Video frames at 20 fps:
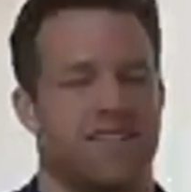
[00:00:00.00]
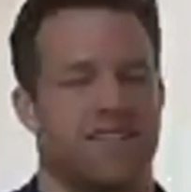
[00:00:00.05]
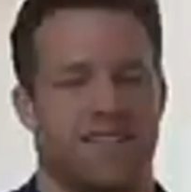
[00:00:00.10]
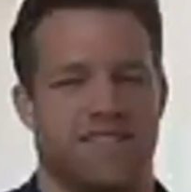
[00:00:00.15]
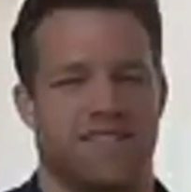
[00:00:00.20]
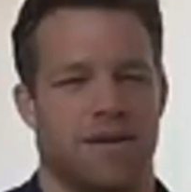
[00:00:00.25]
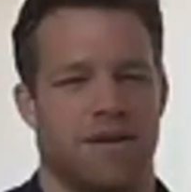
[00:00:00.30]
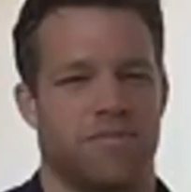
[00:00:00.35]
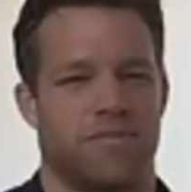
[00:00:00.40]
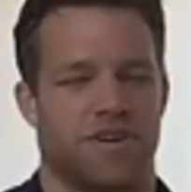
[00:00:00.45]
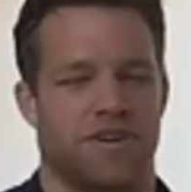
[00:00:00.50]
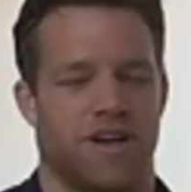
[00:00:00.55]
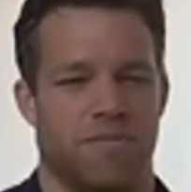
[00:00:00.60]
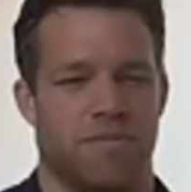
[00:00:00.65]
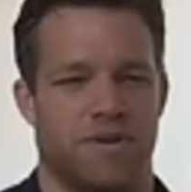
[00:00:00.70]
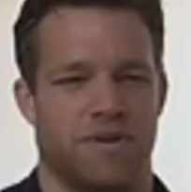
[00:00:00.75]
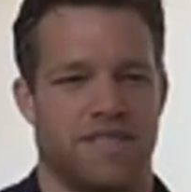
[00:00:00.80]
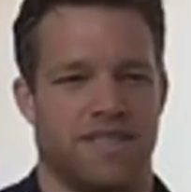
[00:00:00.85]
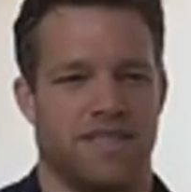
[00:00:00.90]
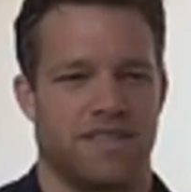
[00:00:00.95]
on the type of
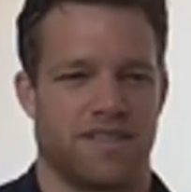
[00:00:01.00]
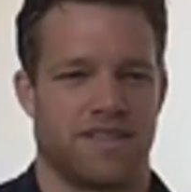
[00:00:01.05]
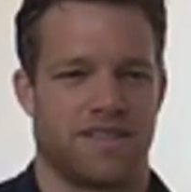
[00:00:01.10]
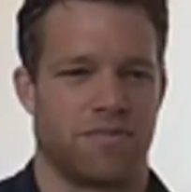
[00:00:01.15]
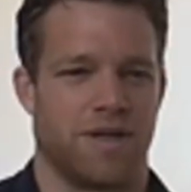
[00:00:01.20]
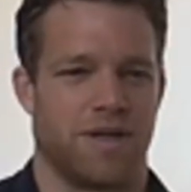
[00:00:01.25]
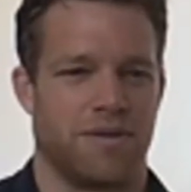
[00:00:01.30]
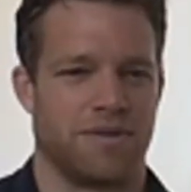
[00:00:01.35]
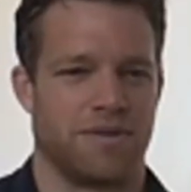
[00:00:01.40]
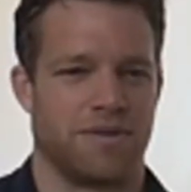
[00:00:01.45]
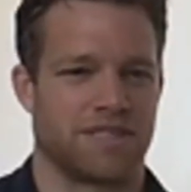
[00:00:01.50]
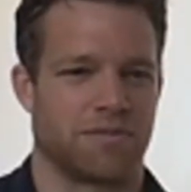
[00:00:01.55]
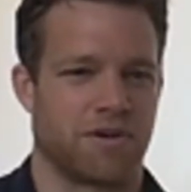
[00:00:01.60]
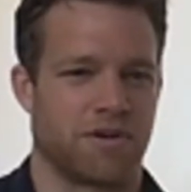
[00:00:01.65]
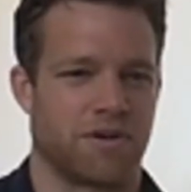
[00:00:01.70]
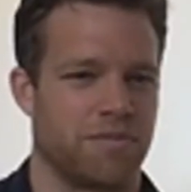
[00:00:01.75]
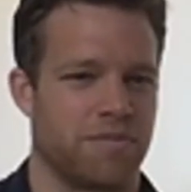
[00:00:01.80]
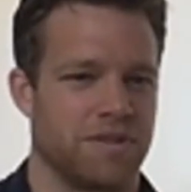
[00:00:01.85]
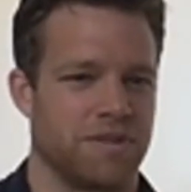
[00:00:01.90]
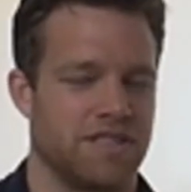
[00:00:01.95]
company. There may be some
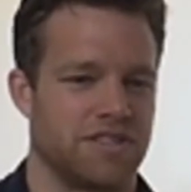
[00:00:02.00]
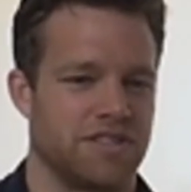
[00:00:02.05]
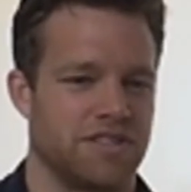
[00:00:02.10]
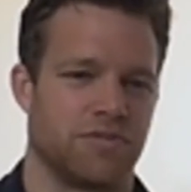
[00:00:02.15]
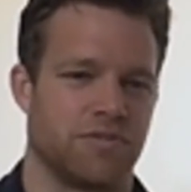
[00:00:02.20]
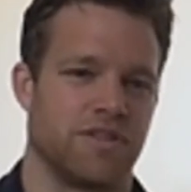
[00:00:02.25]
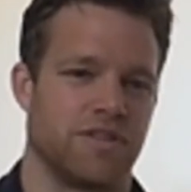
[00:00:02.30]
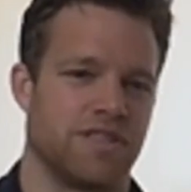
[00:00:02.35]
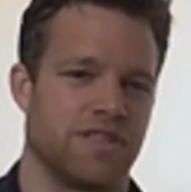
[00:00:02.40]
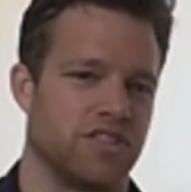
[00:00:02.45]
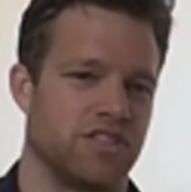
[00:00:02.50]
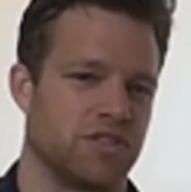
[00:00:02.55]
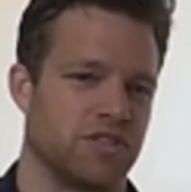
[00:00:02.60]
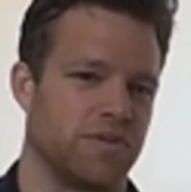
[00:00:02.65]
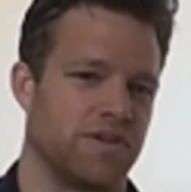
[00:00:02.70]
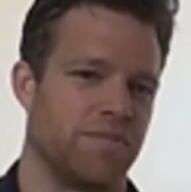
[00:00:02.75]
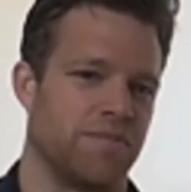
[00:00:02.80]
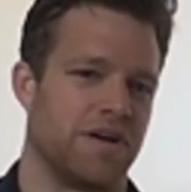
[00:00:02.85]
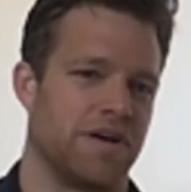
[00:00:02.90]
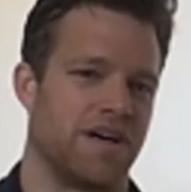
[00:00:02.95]
companies who really just
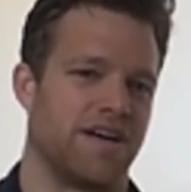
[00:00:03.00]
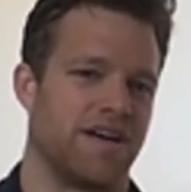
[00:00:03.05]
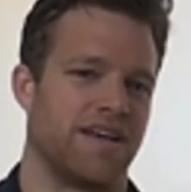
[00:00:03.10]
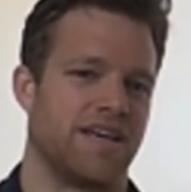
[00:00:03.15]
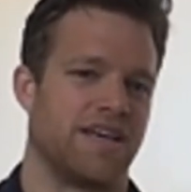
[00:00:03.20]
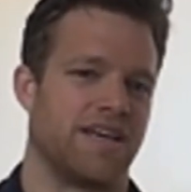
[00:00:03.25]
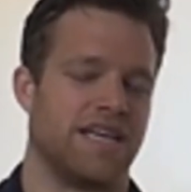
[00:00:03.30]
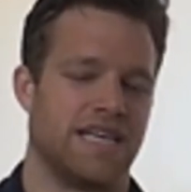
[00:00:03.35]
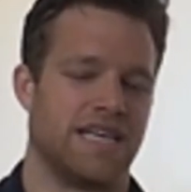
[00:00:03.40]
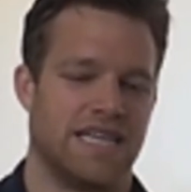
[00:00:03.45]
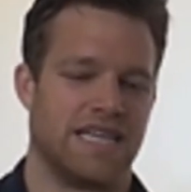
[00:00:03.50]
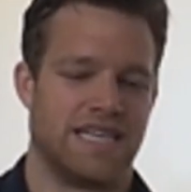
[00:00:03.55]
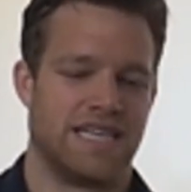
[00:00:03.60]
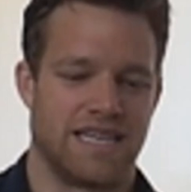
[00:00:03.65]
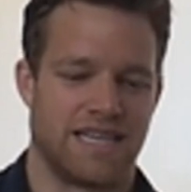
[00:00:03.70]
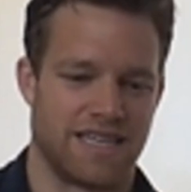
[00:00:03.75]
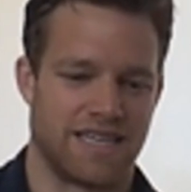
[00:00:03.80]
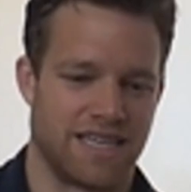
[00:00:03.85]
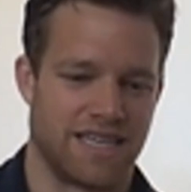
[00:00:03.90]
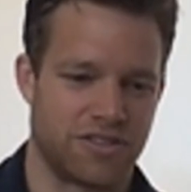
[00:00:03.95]
want to buy
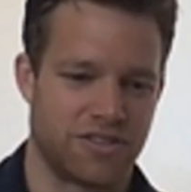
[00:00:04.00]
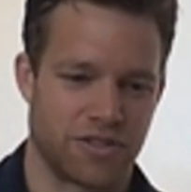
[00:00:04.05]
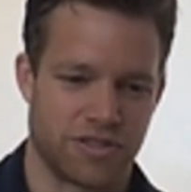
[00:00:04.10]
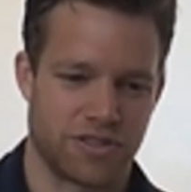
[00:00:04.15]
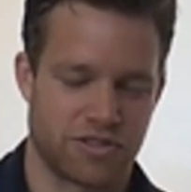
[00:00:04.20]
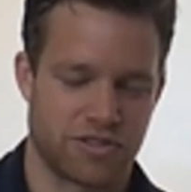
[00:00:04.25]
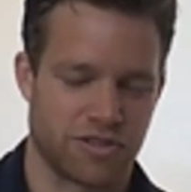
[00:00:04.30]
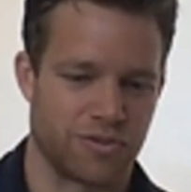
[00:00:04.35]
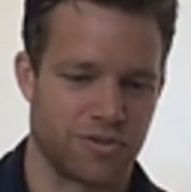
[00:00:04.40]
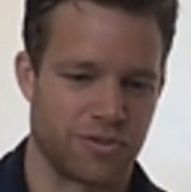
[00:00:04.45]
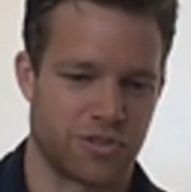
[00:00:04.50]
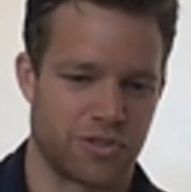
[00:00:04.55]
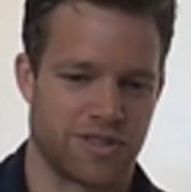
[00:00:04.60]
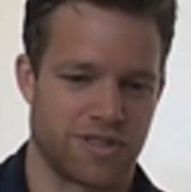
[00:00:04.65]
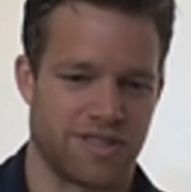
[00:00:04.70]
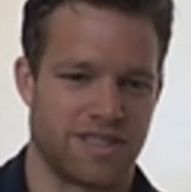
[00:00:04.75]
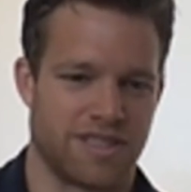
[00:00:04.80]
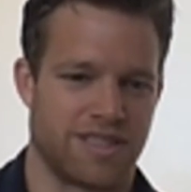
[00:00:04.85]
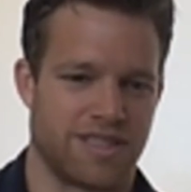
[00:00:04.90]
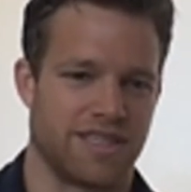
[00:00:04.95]
an end-to-end
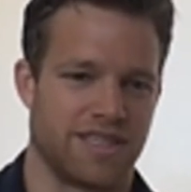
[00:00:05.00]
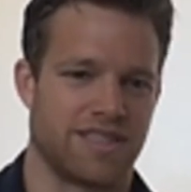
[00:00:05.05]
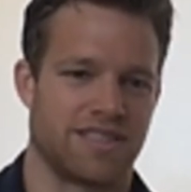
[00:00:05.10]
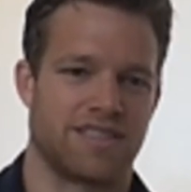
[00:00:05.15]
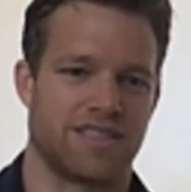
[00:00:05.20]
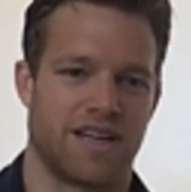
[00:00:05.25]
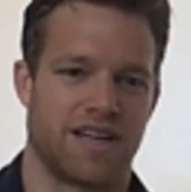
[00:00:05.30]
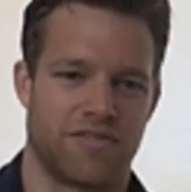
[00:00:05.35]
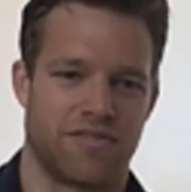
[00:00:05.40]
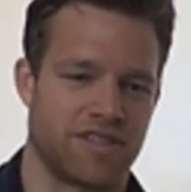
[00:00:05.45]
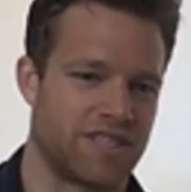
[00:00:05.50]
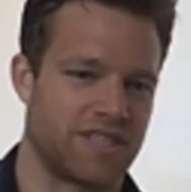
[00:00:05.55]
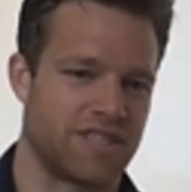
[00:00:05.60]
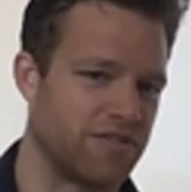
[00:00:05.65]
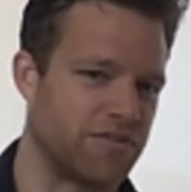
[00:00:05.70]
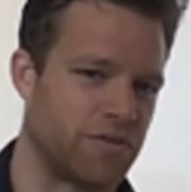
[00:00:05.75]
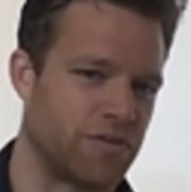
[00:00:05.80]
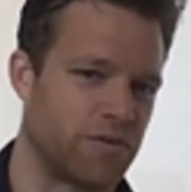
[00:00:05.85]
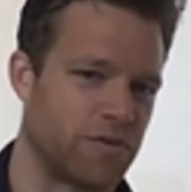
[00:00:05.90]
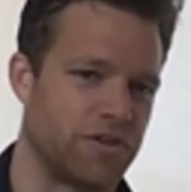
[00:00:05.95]
solution that does everything
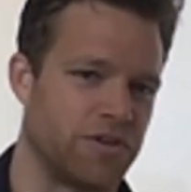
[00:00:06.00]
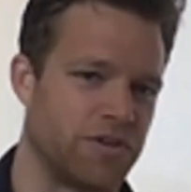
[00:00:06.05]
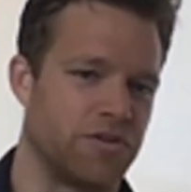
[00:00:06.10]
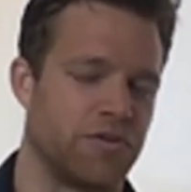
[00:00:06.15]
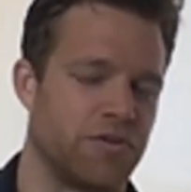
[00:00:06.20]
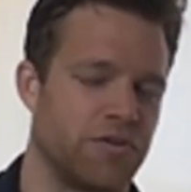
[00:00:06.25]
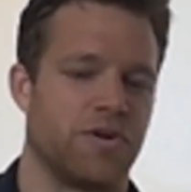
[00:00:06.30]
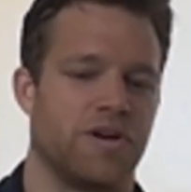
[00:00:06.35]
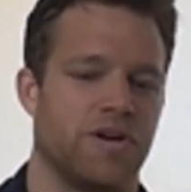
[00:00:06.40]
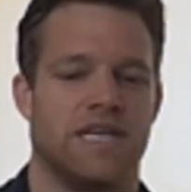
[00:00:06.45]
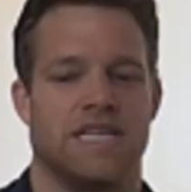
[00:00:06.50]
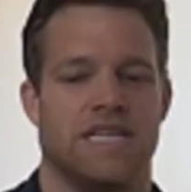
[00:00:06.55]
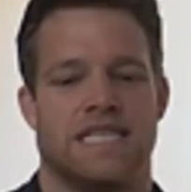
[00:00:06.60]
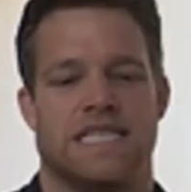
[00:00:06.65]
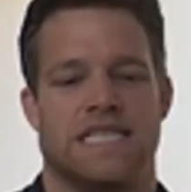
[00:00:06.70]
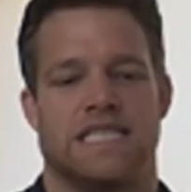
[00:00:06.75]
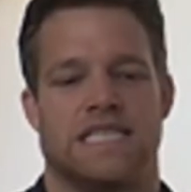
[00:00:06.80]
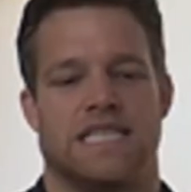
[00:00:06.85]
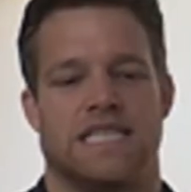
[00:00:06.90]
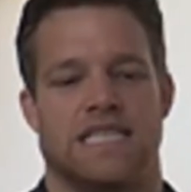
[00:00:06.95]
for you.
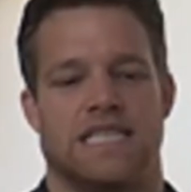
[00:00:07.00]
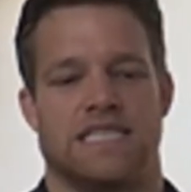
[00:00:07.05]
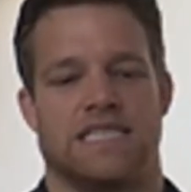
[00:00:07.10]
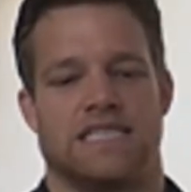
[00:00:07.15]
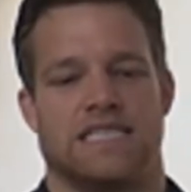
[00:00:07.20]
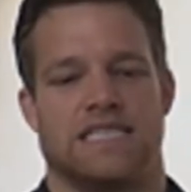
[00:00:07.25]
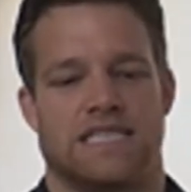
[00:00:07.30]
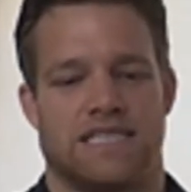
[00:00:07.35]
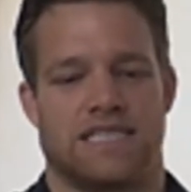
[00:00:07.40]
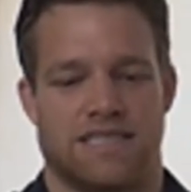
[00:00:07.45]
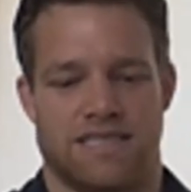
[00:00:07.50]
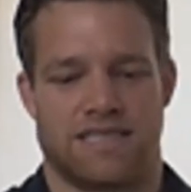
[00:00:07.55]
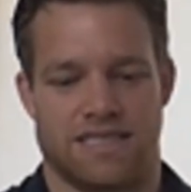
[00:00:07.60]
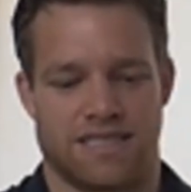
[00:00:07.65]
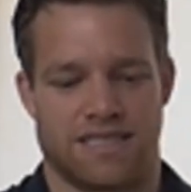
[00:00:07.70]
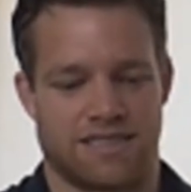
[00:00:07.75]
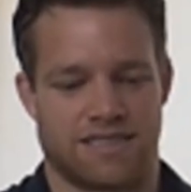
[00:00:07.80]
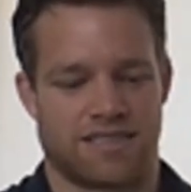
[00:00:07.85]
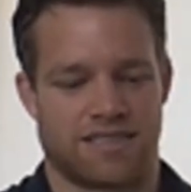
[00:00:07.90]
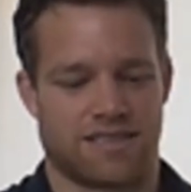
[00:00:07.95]
And
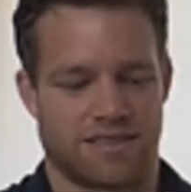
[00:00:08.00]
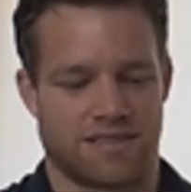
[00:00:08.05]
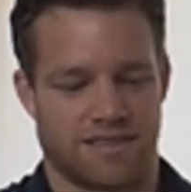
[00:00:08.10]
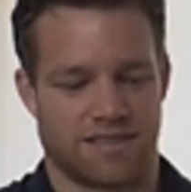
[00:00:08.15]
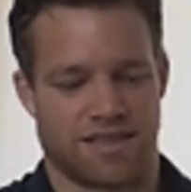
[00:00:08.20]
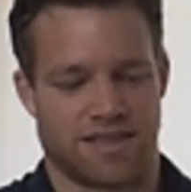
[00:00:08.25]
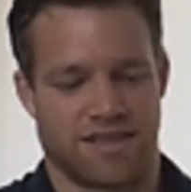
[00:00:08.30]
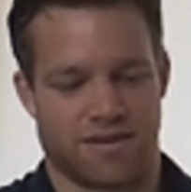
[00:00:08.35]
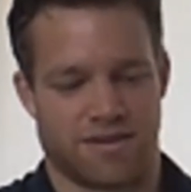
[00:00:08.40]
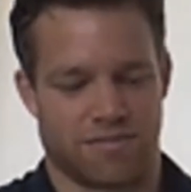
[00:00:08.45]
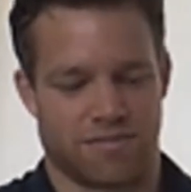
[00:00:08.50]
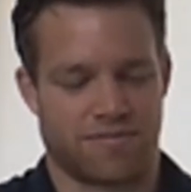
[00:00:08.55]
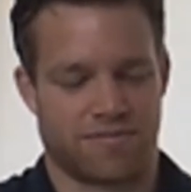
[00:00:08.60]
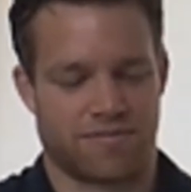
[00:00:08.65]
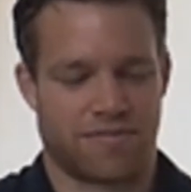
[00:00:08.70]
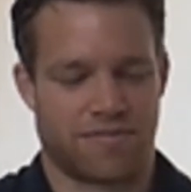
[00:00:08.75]
it, um,